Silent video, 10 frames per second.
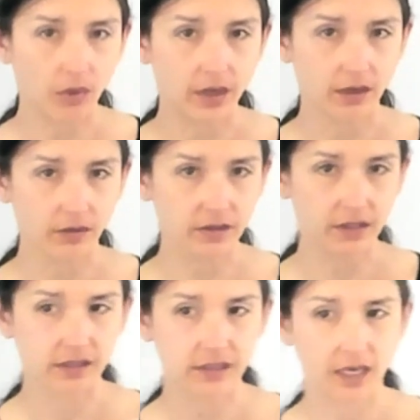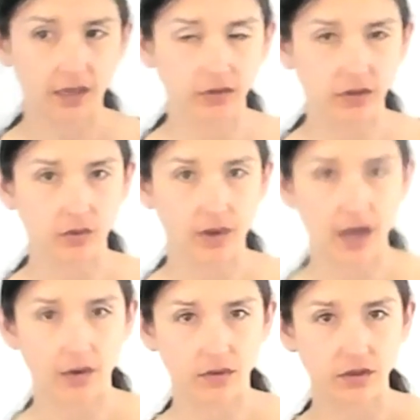one else can tell you
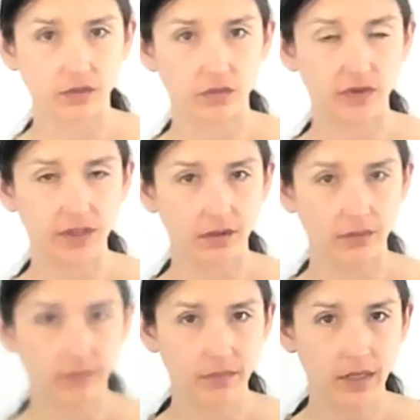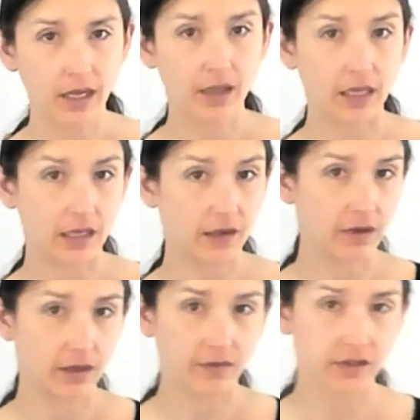how to feel. And
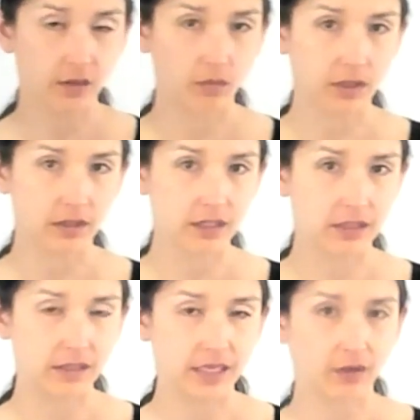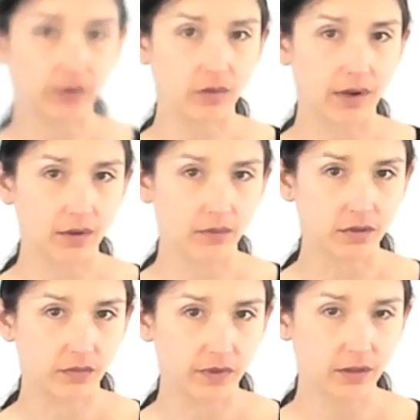even if someone did tell you how
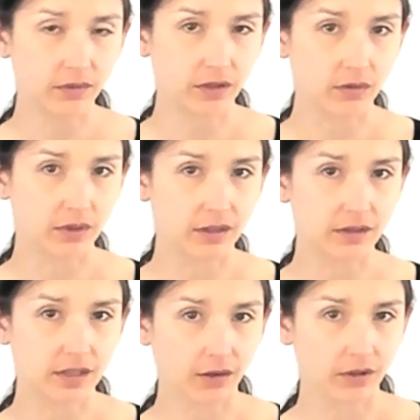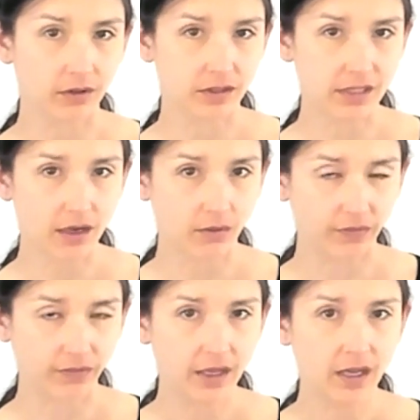to feel, you can tell
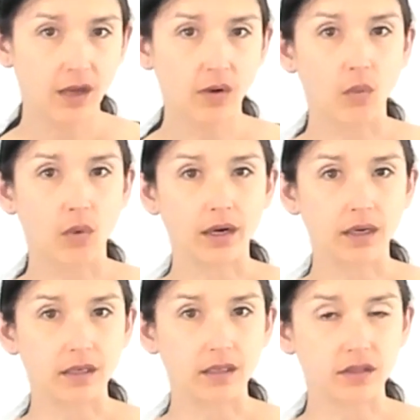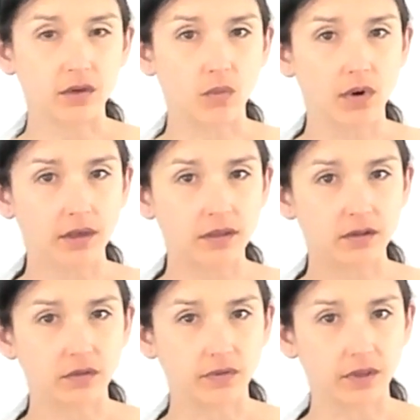yourself what it is you want
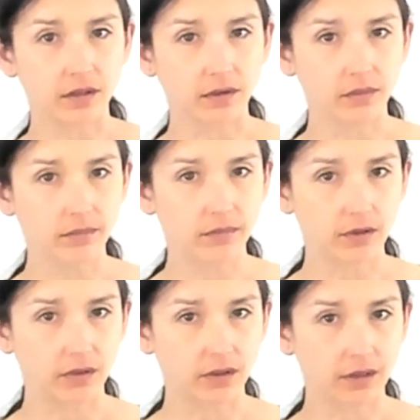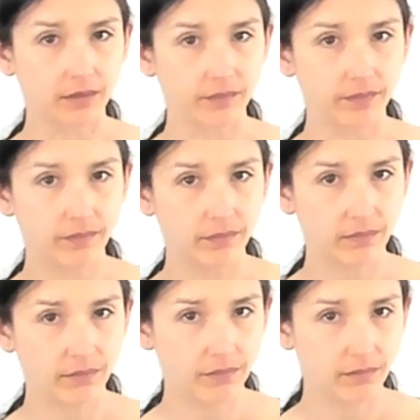to feel, you see.
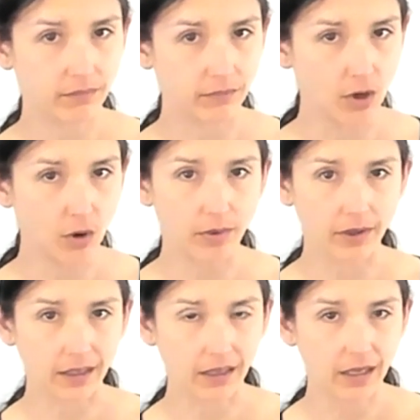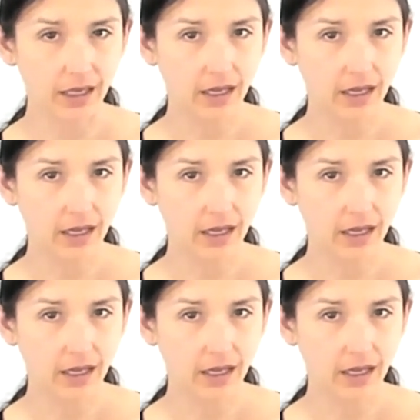Nobody,